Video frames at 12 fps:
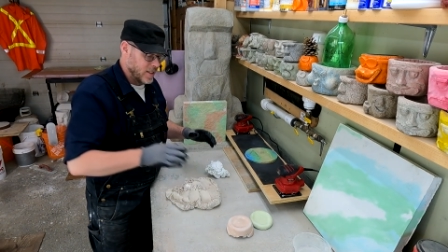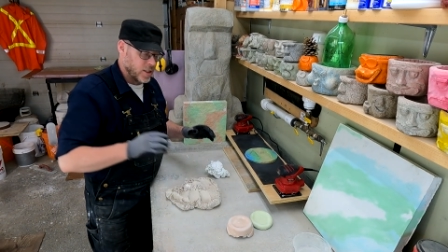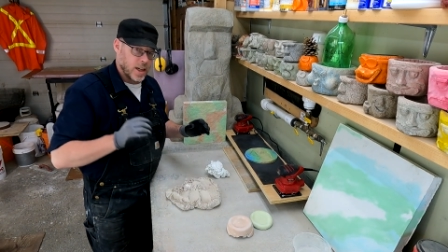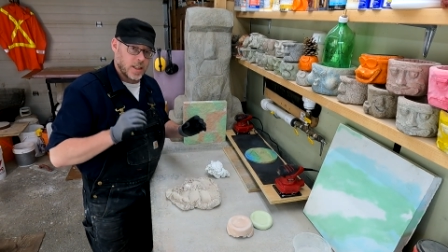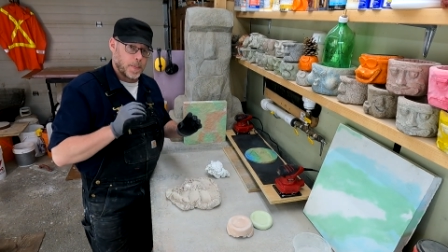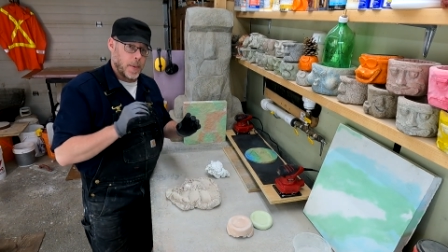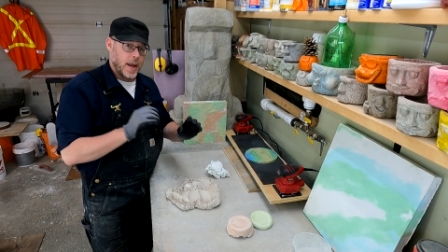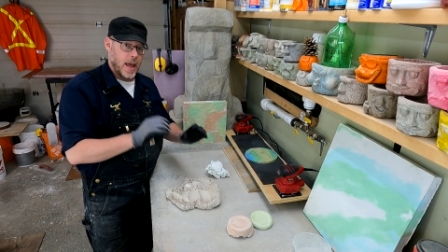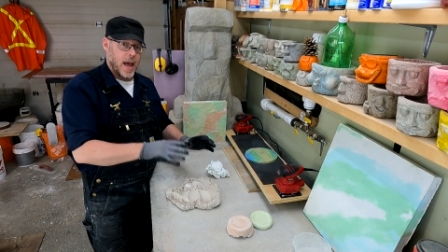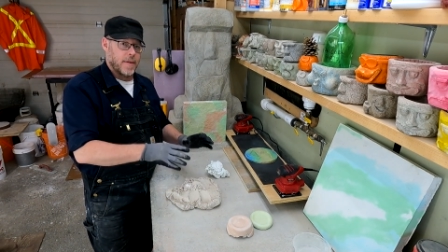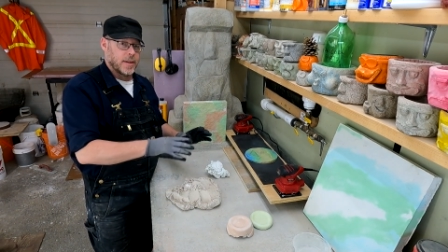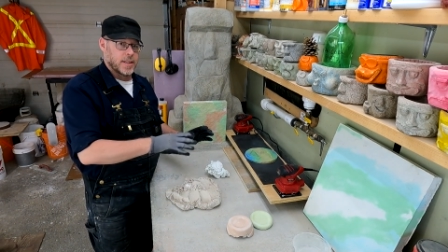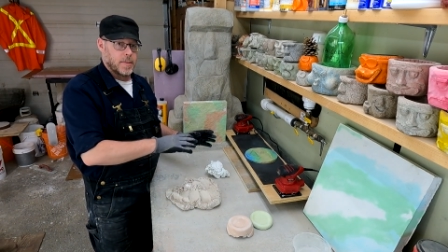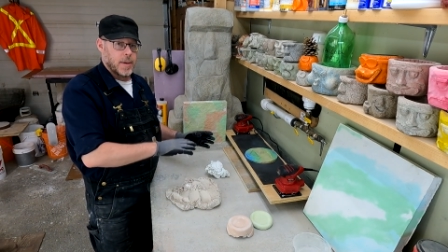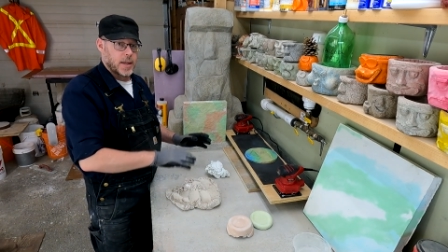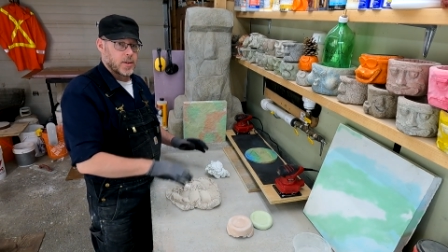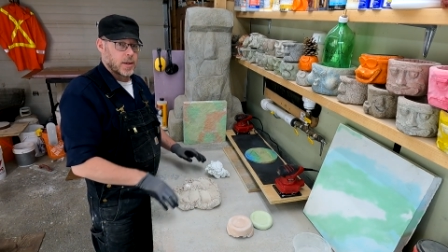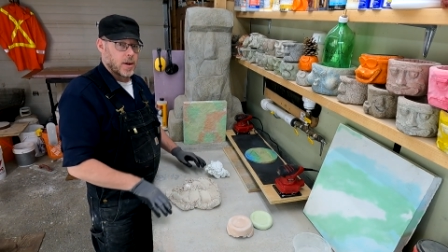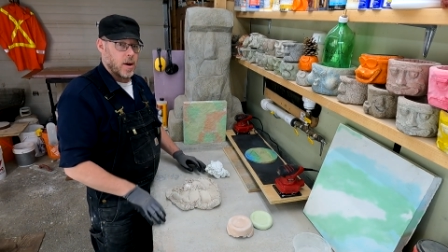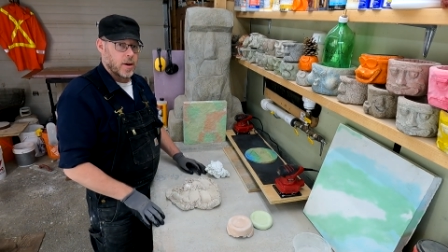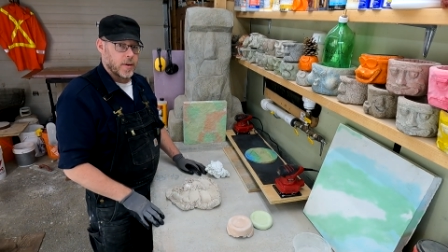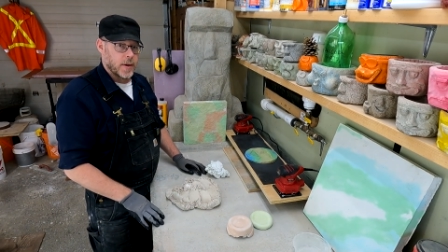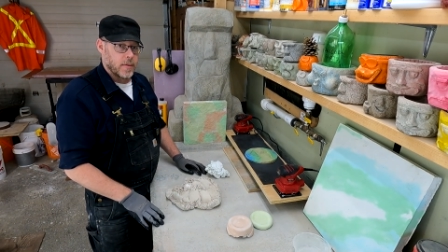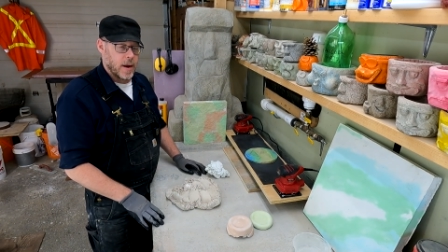just by having some extra
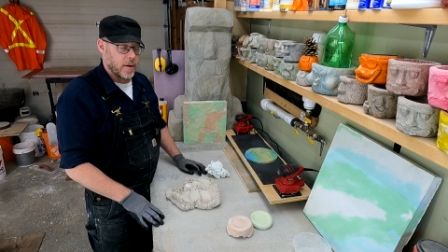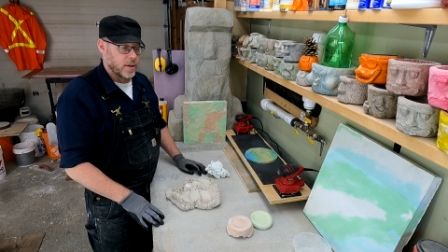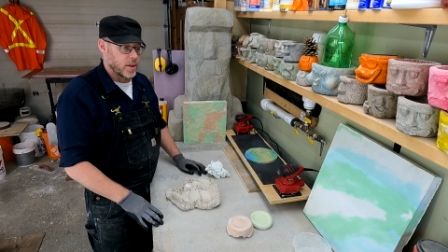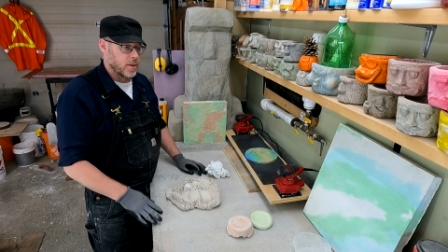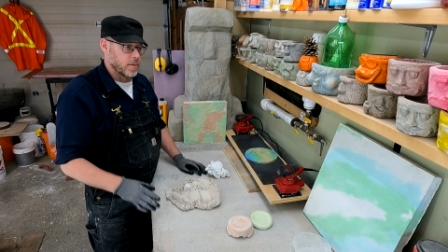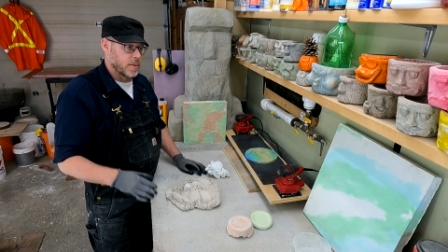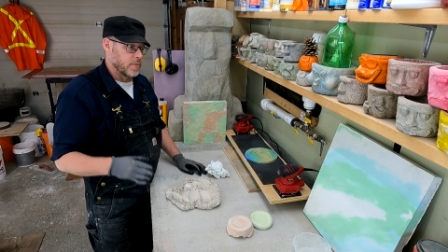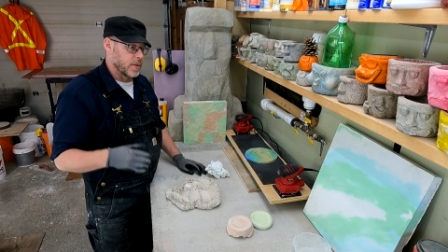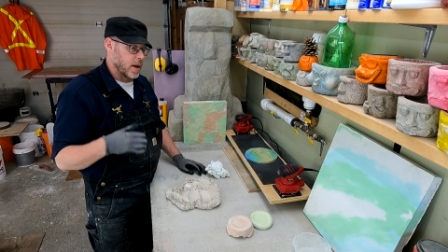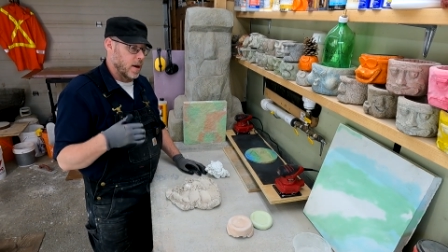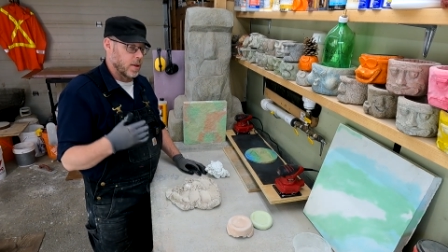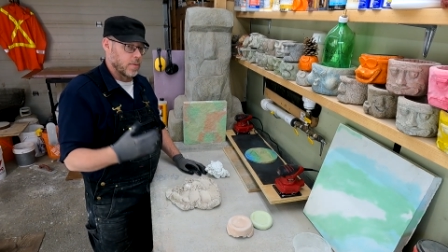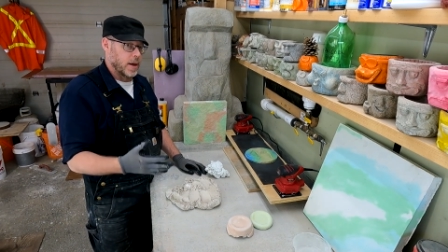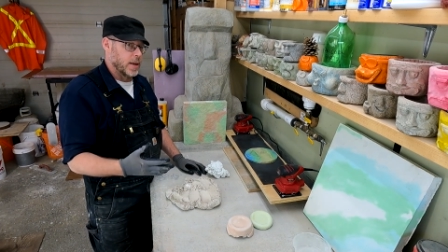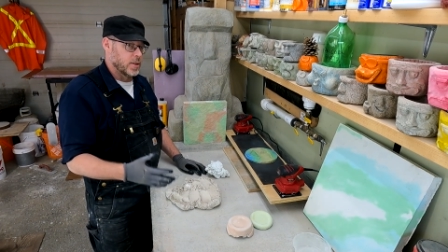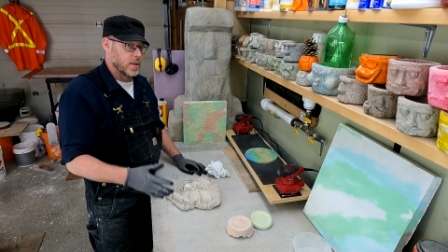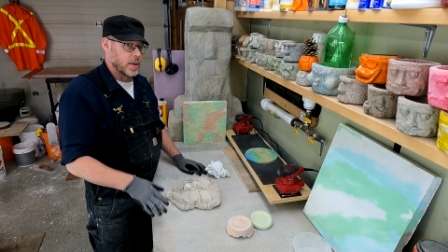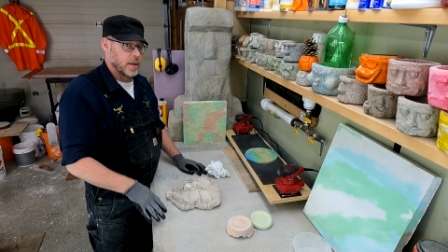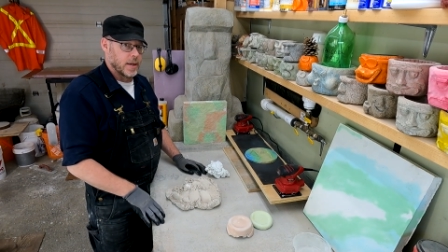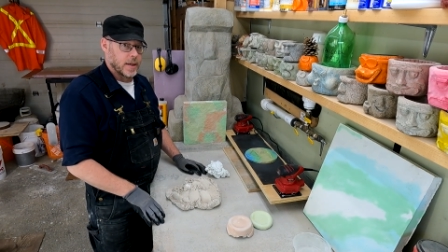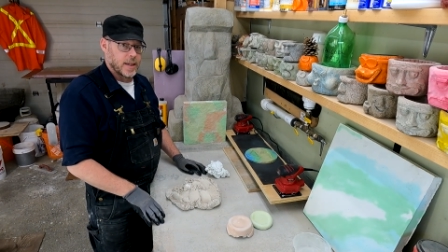concrete around in terms of coloration and